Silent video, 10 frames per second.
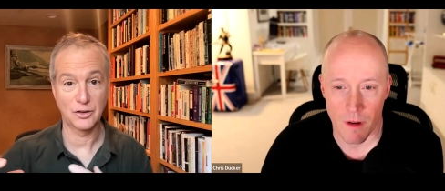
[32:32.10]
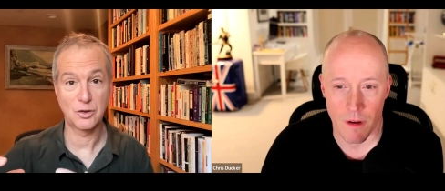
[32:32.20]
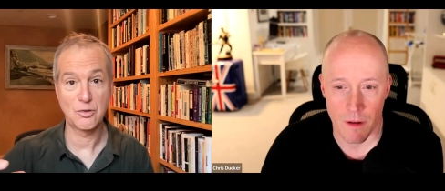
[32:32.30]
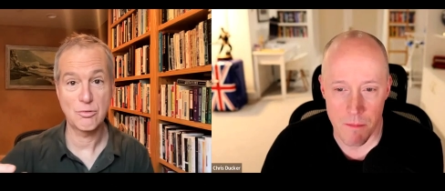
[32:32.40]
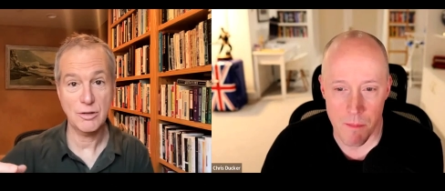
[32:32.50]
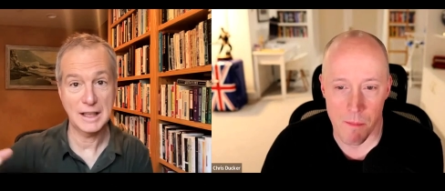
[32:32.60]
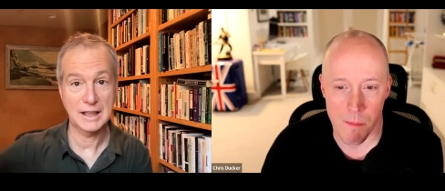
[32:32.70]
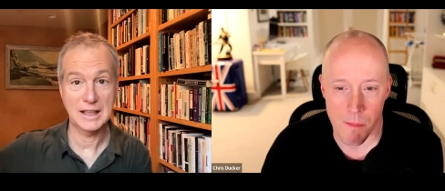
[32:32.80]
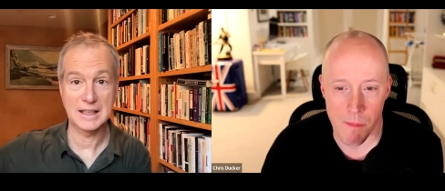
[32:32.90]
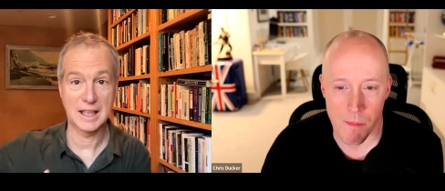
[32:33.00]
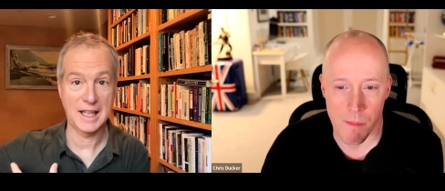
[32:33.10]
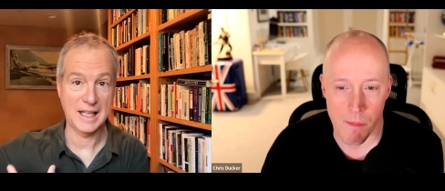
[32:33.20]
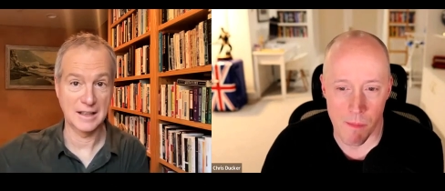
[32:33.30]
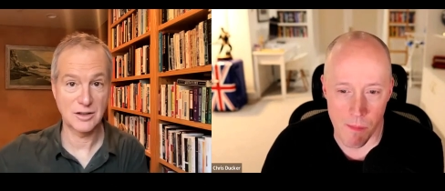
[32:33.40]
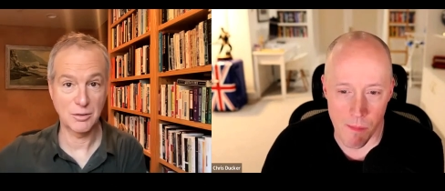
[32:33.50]
Speaker 1: greatly
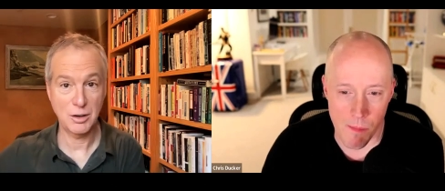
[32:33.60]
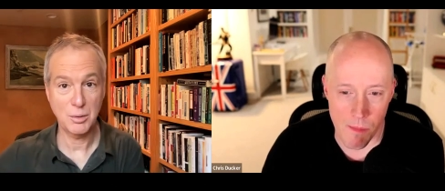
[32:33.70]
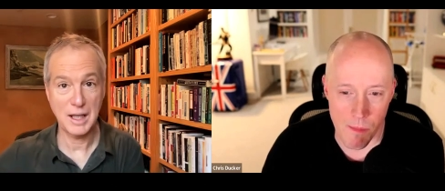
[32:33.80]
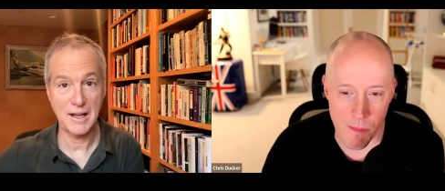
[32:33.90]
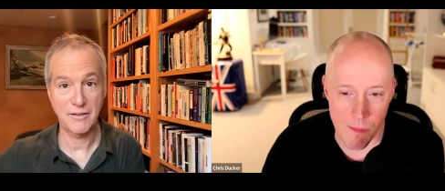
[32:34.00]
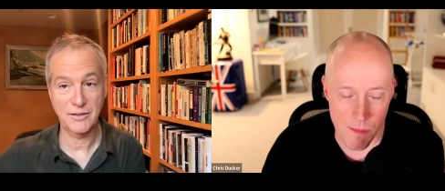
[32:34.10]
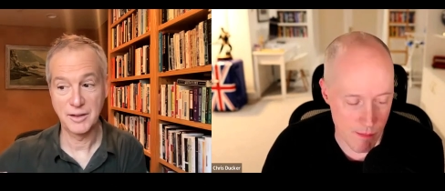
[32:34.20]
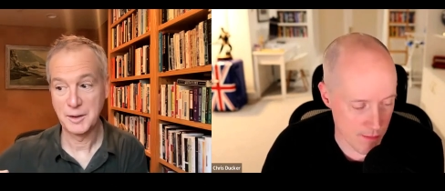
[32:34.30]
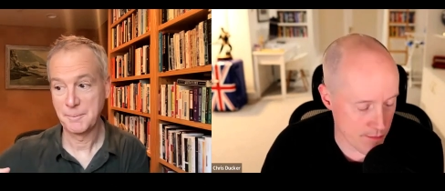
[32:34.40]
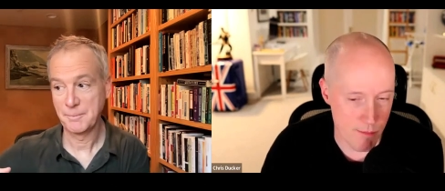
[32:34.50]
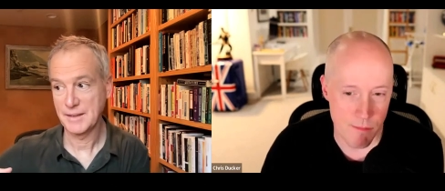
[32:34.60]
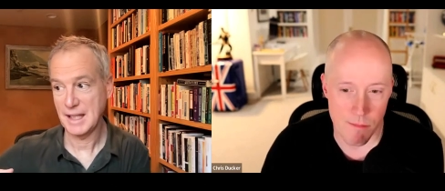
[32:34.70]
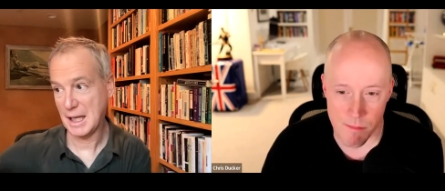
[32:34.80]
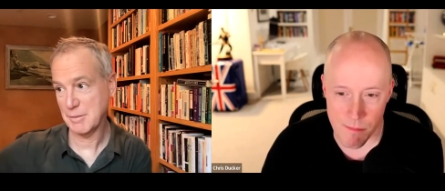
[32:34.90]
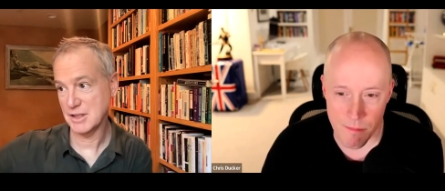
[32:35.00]
delayed. So you have
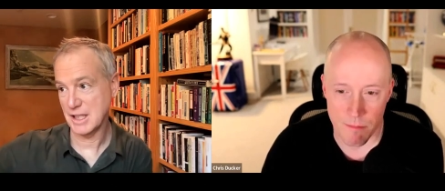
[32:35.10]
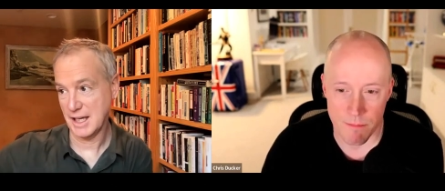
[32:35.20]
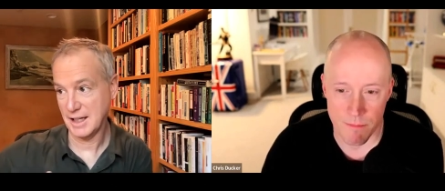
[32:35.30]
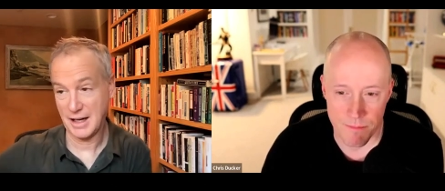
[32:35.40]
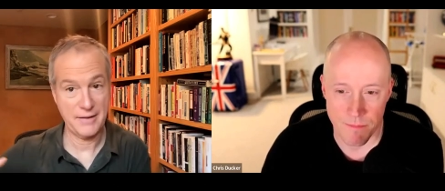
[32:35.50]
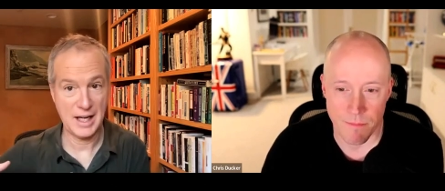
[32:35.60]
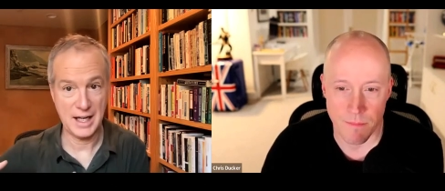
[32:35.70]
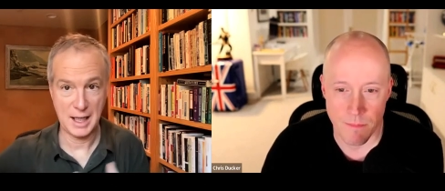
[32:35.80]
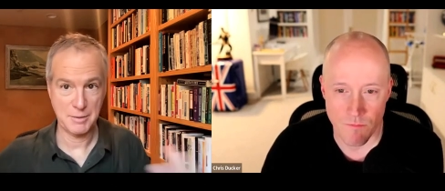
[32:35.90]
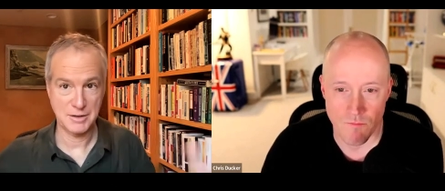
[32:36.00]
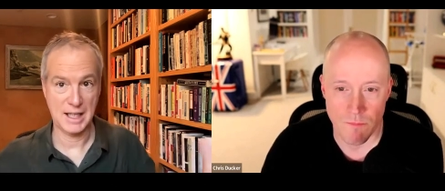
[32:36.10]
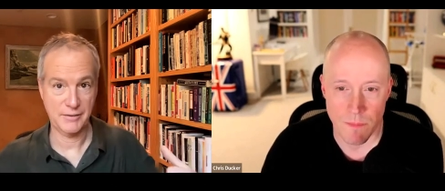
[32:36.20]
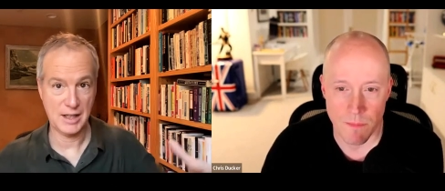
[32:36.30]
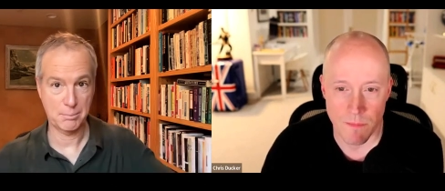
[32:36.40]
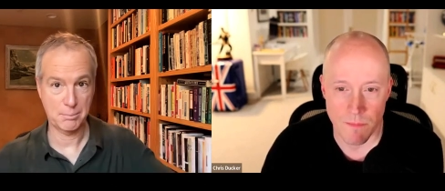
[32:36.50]
Amazon, I've got Amazon,
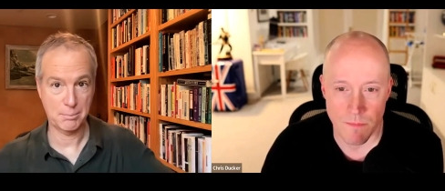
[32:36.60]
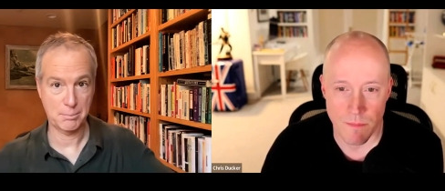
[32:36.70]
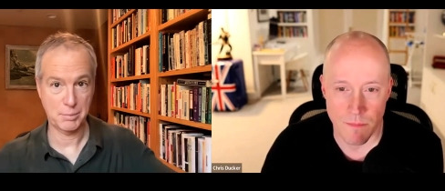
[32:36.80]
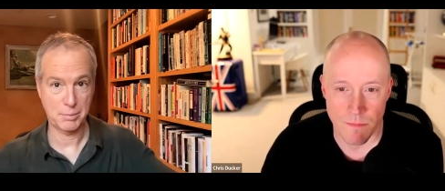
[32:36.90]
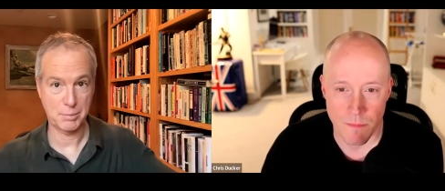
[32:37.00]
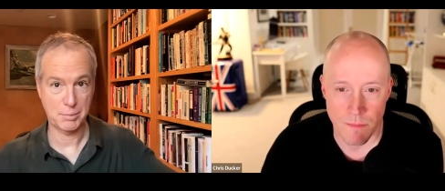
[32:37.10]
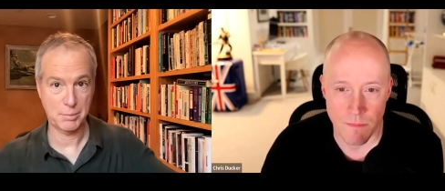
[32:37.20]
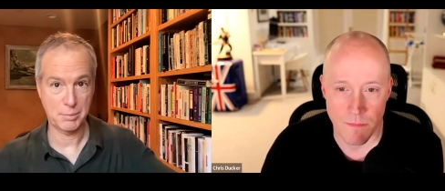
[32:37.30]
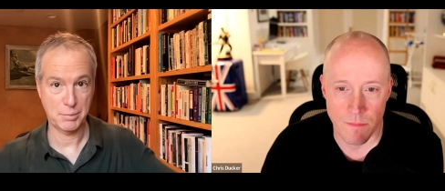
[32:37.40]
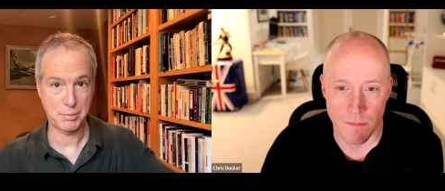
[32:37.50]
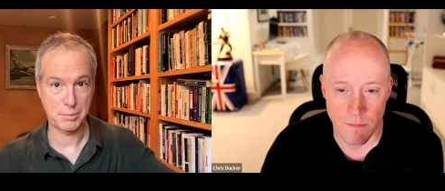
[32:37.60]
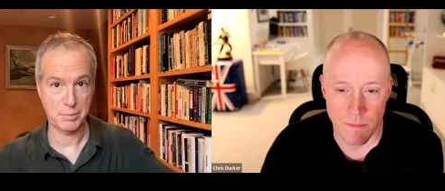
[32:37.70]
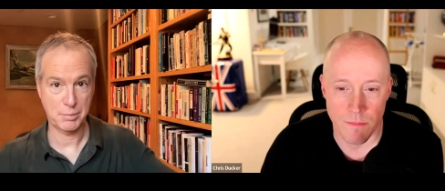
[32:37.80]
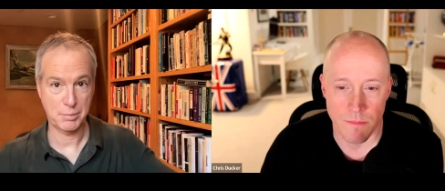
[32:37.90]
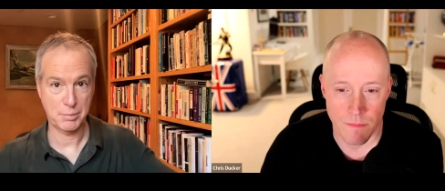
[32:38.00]
I've got bookstores
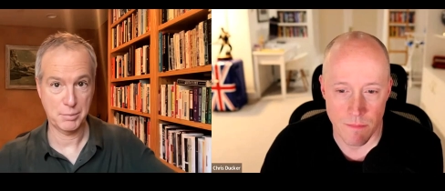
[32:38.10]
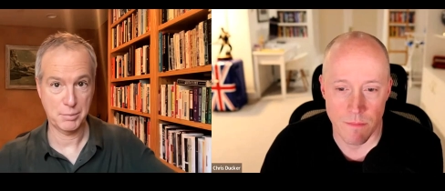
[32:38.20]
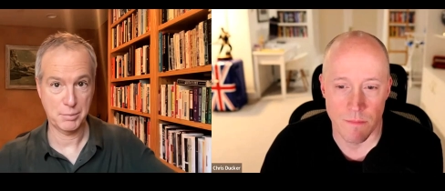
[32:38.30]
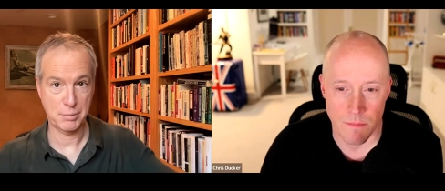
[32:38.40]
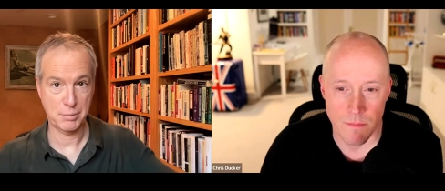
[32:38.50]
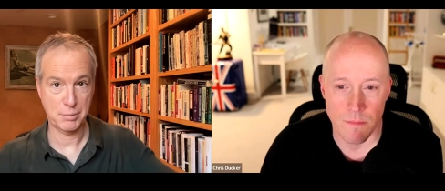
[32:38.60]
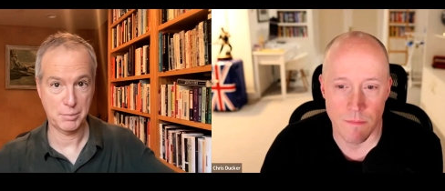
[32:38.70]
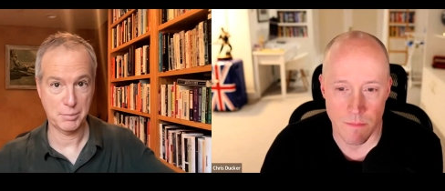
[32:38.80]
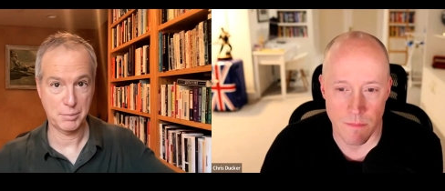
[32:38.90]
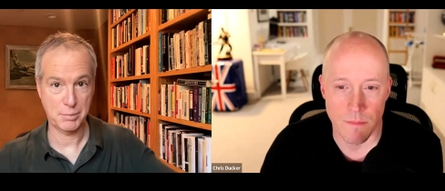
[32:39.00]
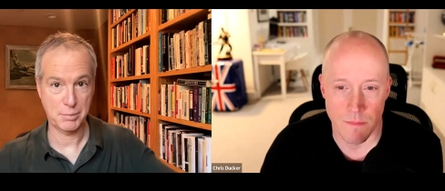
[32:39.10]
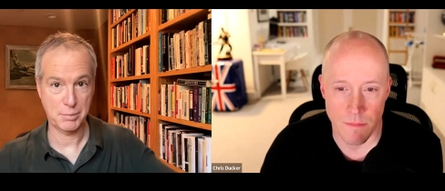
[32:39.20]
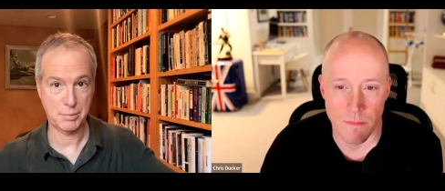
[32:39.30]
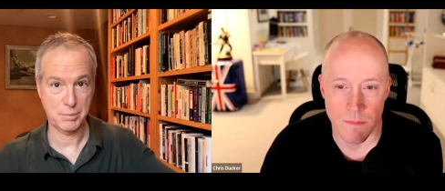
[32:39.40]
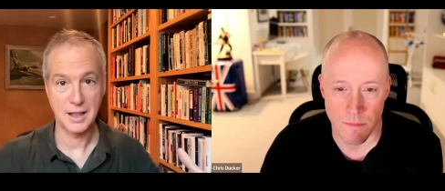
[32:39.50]
selling the book
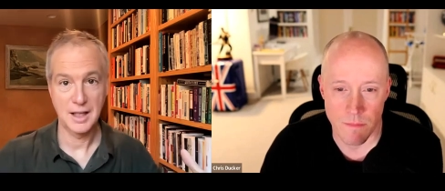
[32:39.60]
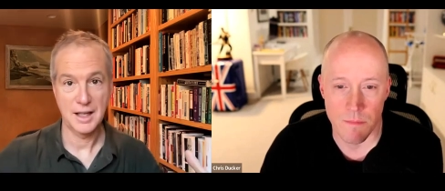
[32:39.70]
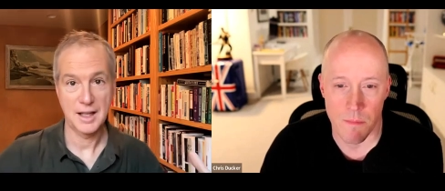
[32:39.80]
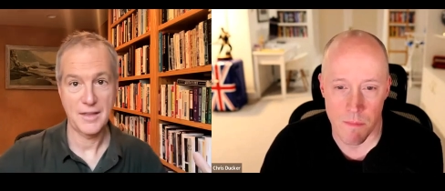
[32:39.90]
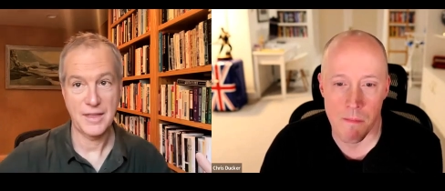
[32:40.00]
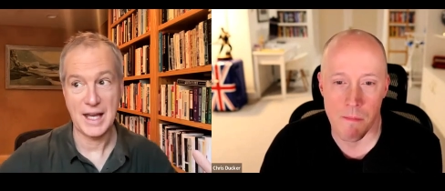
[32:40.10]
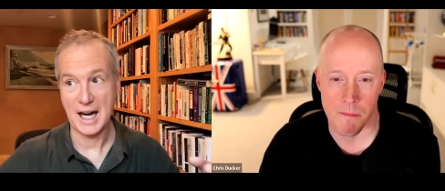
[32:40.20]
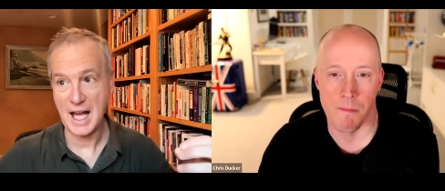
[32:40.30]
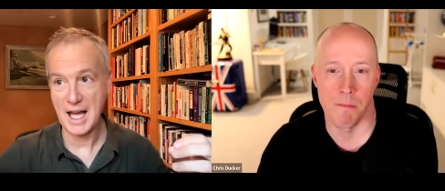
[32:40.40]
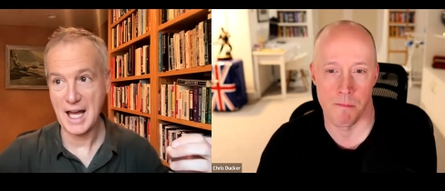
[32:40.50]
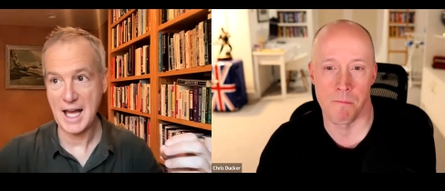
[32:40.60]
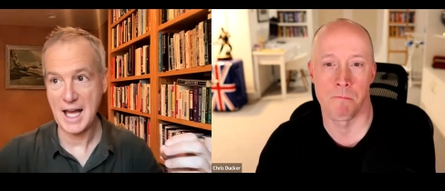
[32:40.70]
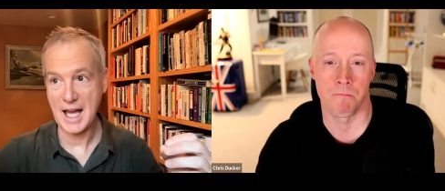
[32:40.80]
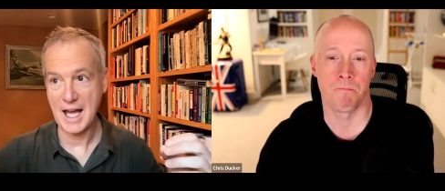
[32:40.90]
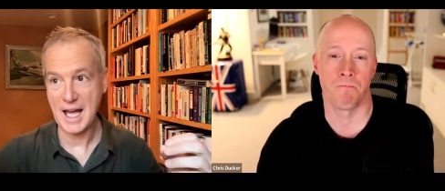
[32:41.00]
that I can't
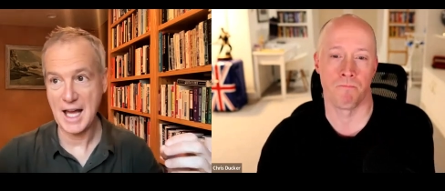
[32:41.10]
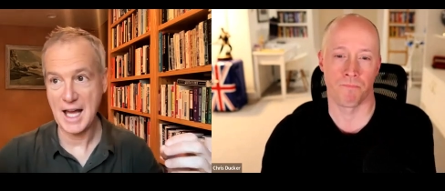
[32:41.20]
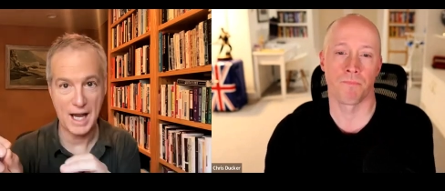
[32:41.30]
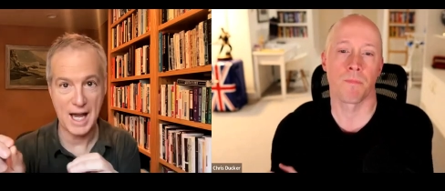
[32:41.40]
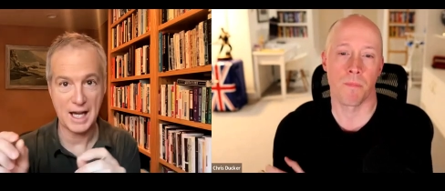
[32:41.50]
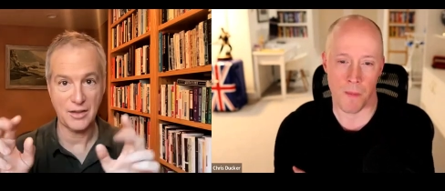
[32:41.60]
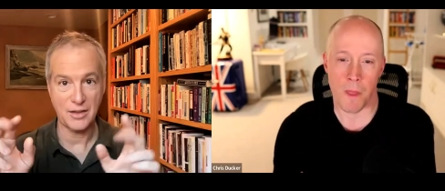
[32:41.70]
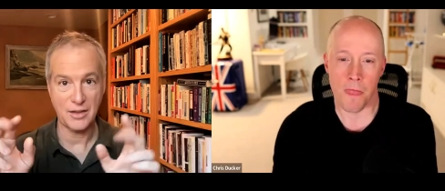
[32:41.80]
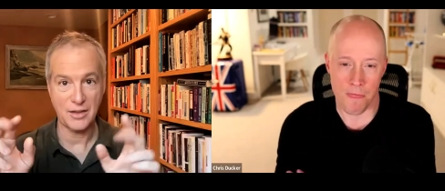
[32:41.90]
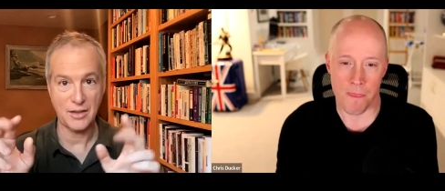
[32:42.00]
track the sale.